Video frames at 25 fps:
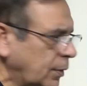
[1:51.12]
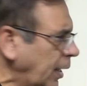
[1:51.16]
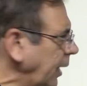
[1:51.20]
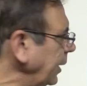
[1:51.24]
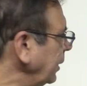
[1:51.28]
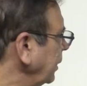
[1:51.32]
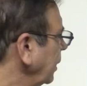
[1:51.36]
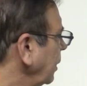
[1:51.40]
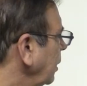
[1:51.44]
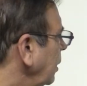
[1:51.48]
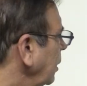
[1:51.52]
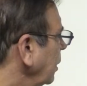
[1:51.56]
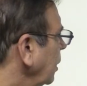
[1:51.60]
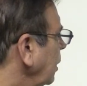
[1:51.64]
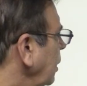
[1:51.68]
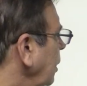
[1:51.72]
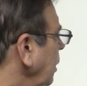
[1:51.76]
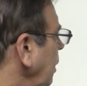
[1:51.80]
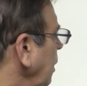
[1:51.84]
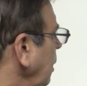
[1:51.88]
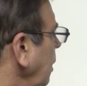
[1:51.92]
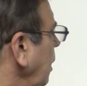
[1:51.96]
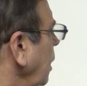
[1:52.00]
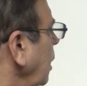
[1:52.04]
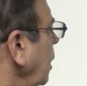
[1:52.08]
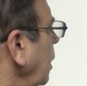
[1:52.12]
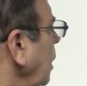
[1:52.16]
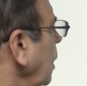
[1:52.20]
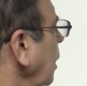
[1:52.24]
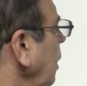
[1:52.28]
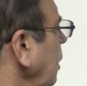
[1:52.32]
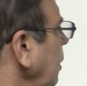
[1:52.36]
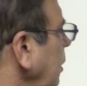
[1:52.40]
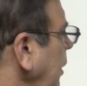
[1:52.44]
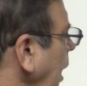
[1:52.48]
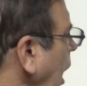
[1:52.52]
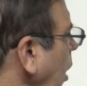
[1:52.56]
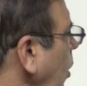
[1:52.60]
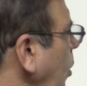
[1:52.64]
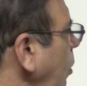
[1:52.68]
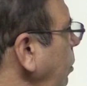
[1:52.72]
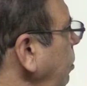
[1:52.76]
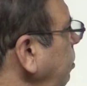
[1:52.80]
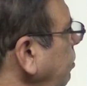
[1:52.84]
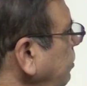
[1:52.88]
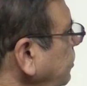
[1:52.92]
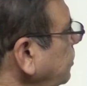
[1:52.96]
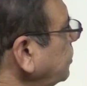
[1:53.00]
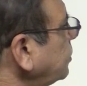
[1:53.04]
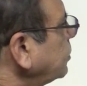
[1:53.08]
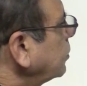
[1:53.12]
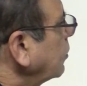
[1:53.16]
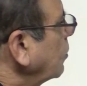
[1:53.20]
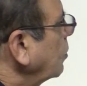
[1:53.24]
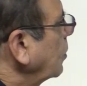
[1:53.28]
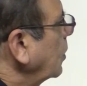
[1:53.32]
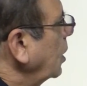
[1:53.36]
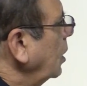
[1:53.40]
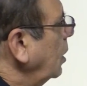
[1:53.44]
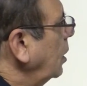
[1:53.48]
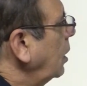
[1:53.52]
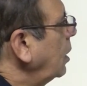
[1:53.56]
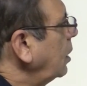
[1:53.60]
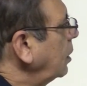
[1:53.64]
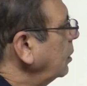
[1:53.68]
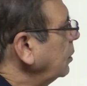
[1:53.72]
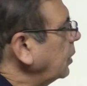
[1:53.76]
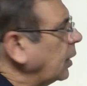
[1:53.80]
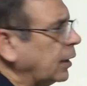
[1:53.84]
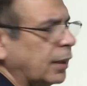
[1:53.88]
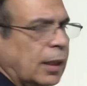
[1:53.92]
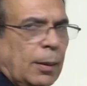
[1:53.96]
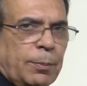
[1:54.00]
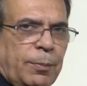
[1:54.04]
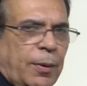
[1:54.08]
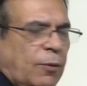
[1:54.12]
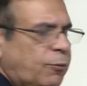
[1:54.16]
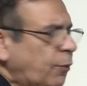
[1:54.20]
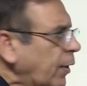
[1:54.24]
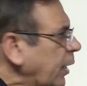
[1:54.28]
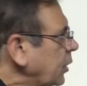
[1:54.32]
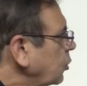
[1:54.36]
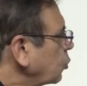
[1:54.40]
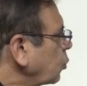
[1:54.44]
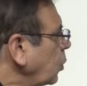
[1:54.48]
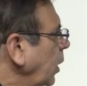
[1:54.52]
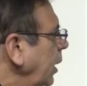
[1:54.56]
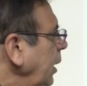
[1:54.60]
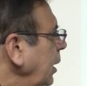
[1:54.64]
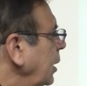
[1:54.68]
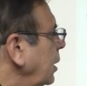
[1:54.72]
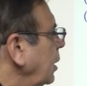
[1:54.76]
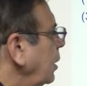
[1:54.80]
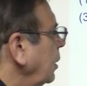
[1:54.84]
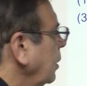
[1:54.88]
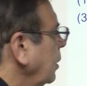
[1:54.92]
right? Now this is a perfect square.